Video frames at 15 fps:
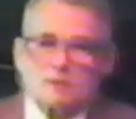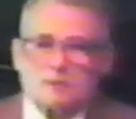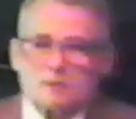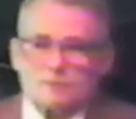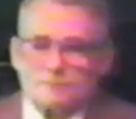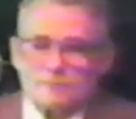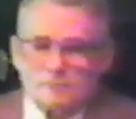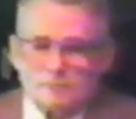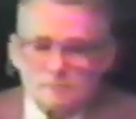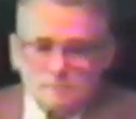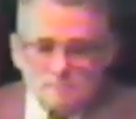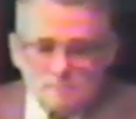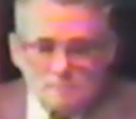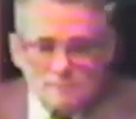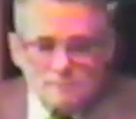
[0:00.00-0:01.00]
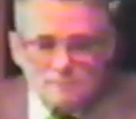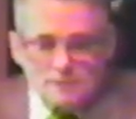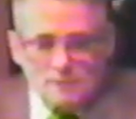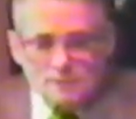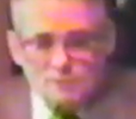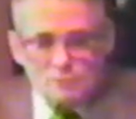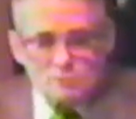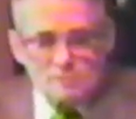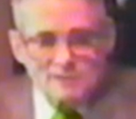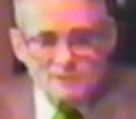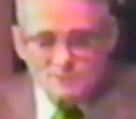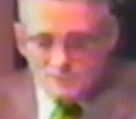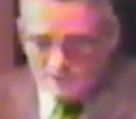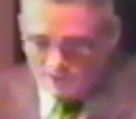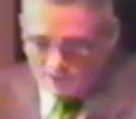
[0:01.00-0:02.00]
Because the the
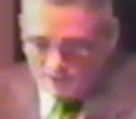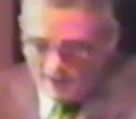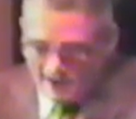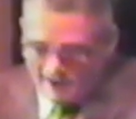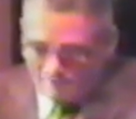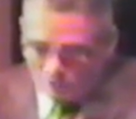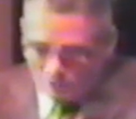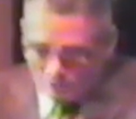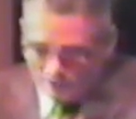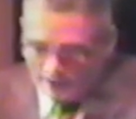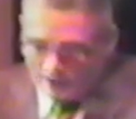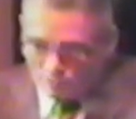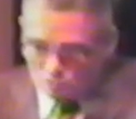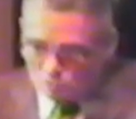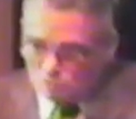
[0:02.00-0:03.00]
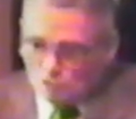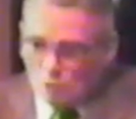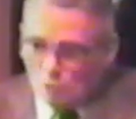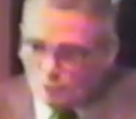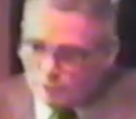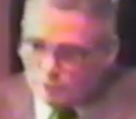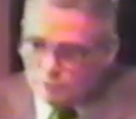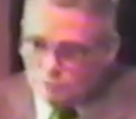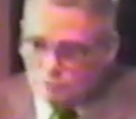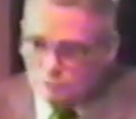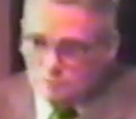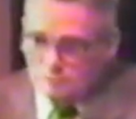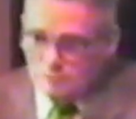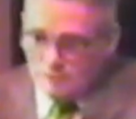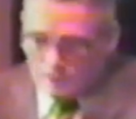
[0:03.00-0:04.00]
illustration he gave was as Jonas,
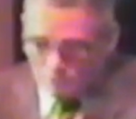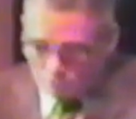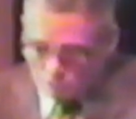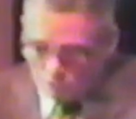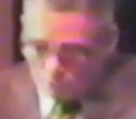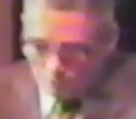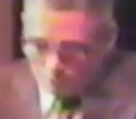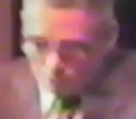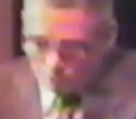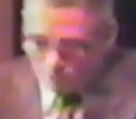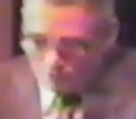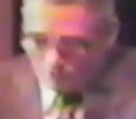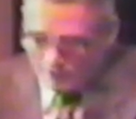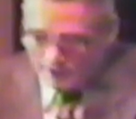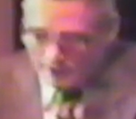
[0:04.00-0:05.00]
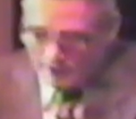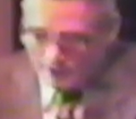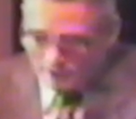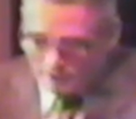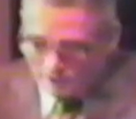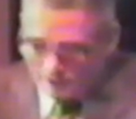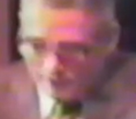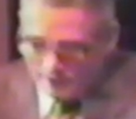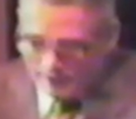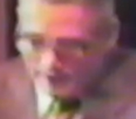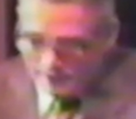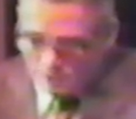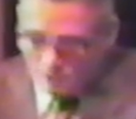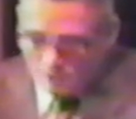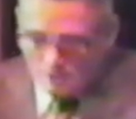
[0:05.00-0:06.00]
as Jonas was three days and three
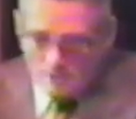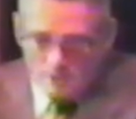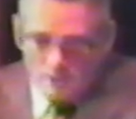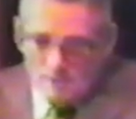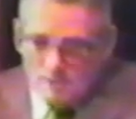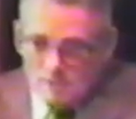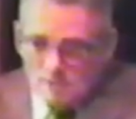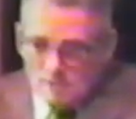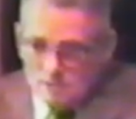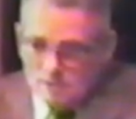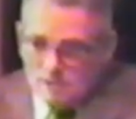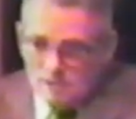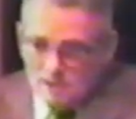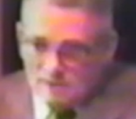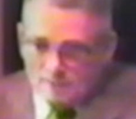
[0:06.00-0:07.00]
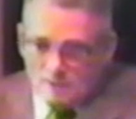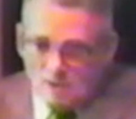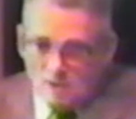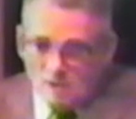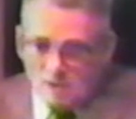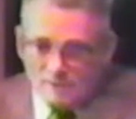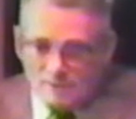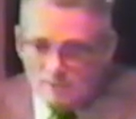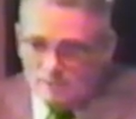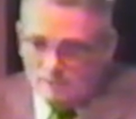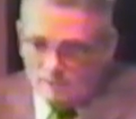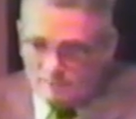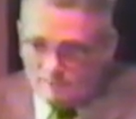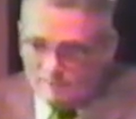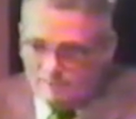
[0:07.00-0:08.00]
nights in the heart of the
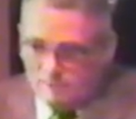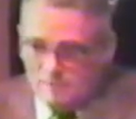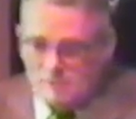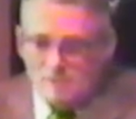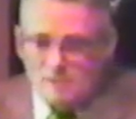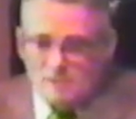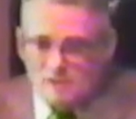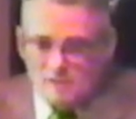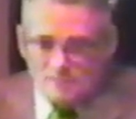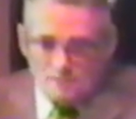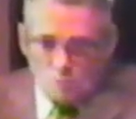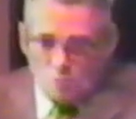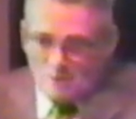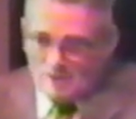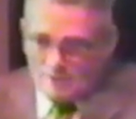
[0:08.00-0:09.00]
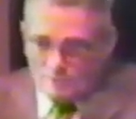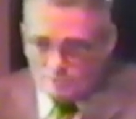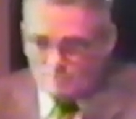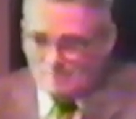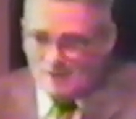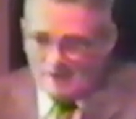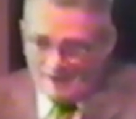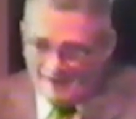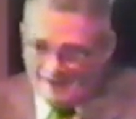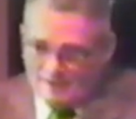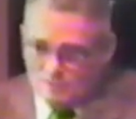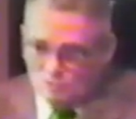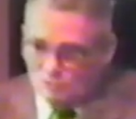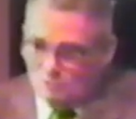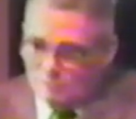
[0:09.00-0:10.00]
earth. In the whale's
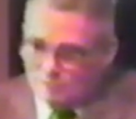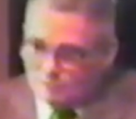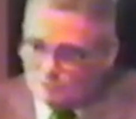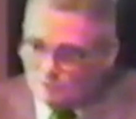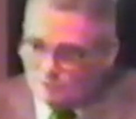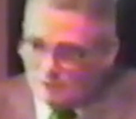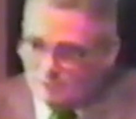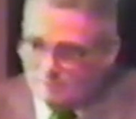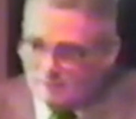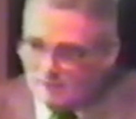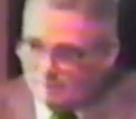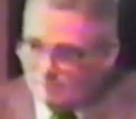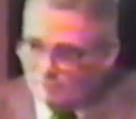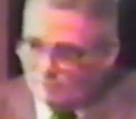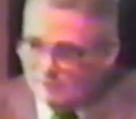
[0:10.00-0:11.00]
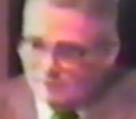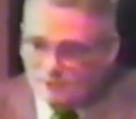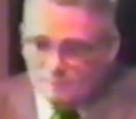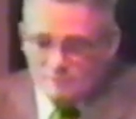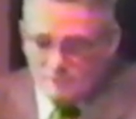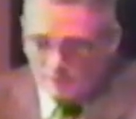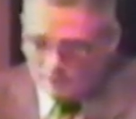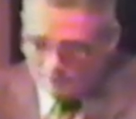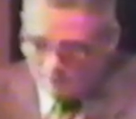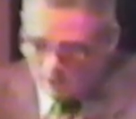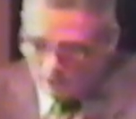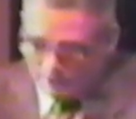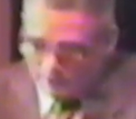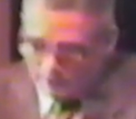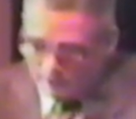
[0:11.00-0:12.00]
belly, so must the Son of Man be three days, three
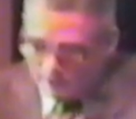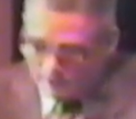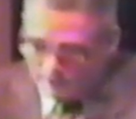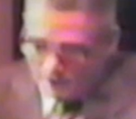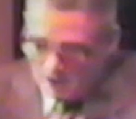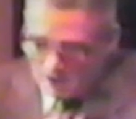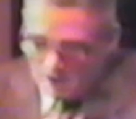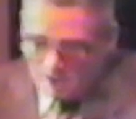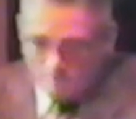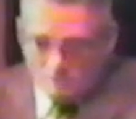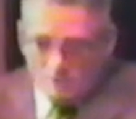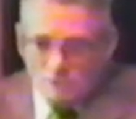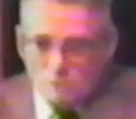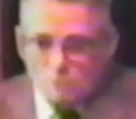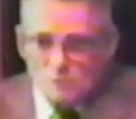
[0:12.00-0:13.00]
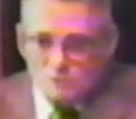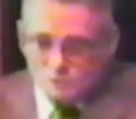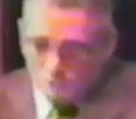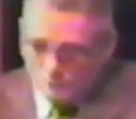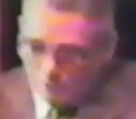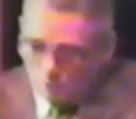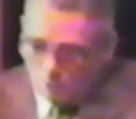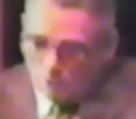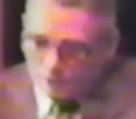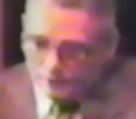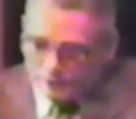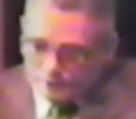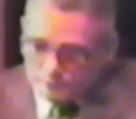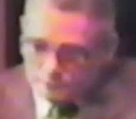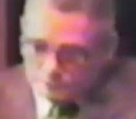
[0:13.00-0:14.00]
nights, the heart of the earth. But look where Jonah
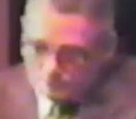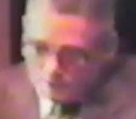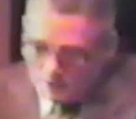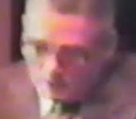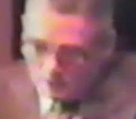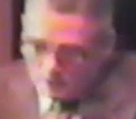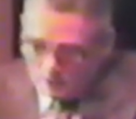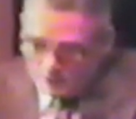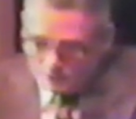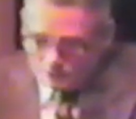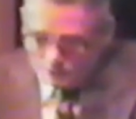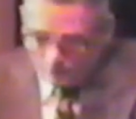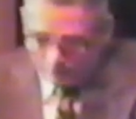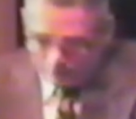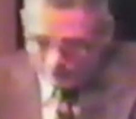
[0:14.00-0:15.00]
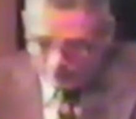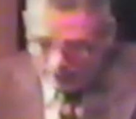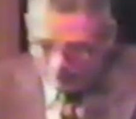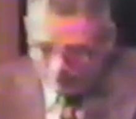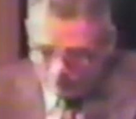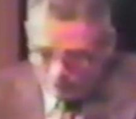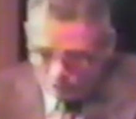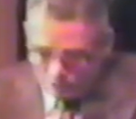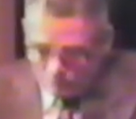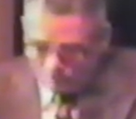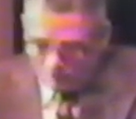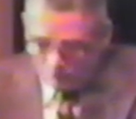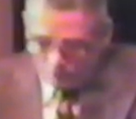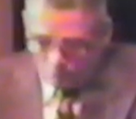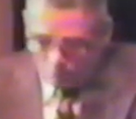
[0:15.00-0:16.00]
was. Jonah chapter
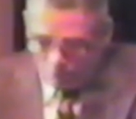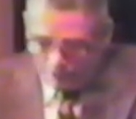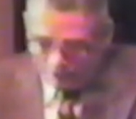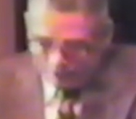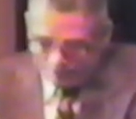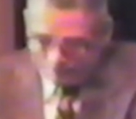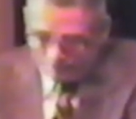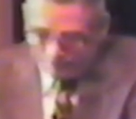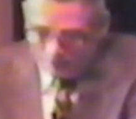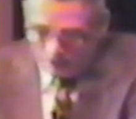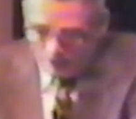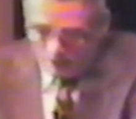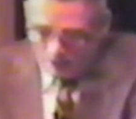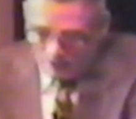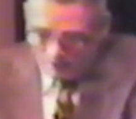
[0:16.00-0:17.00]
2, verse 1.